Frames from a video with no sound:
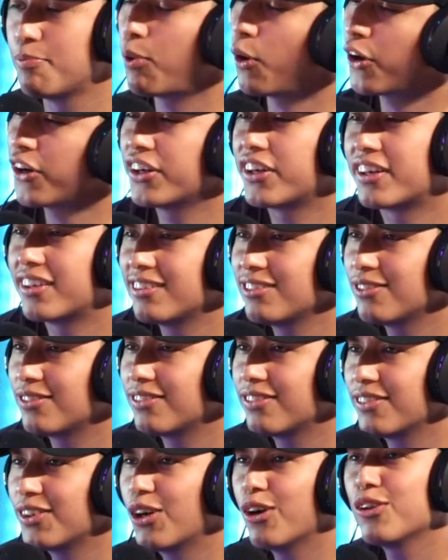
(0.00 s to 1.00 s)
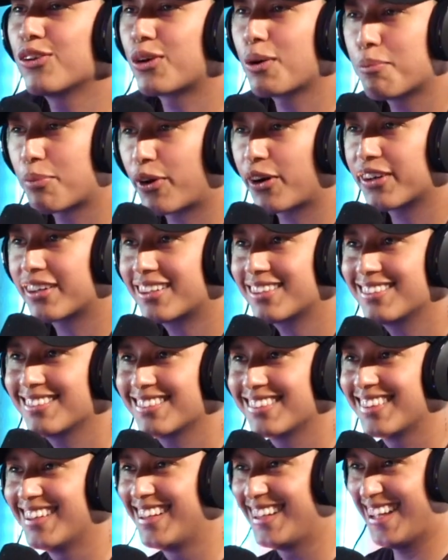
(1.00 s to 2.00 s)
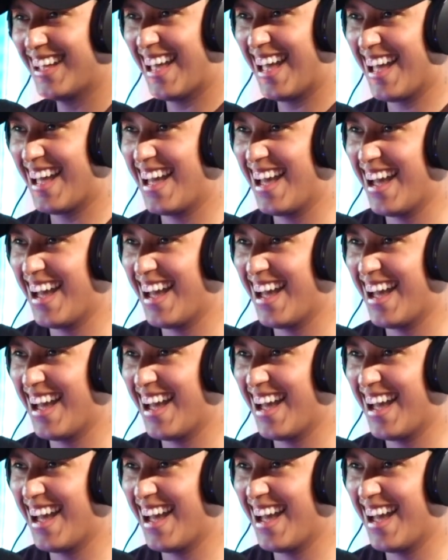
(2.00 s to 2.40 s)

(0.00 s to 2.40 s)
Partner. We'll call it a partner. Yeah.